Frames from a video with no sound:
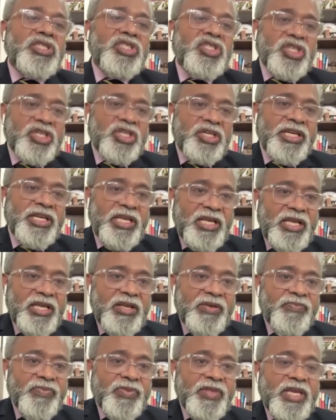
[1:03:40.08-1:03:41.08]
to the journey
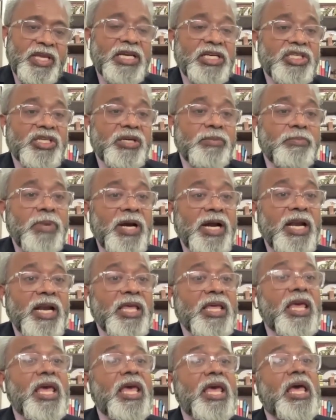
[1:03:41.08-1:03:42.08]
in
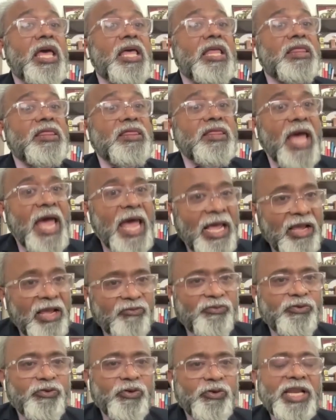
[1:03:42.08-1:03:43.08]
shipbuilding.
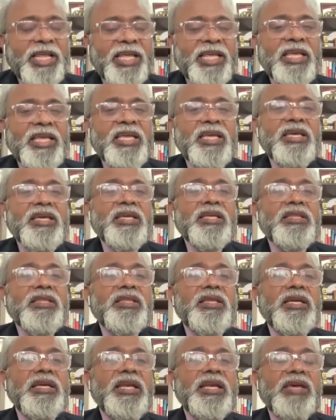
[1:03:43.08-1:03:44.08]
Thankfully,
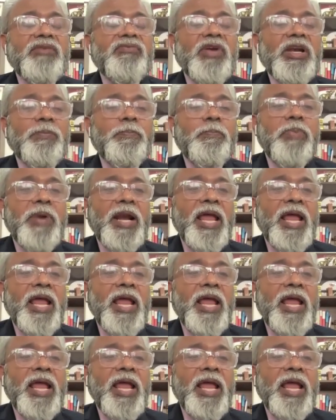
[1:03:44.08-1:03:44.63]
the naval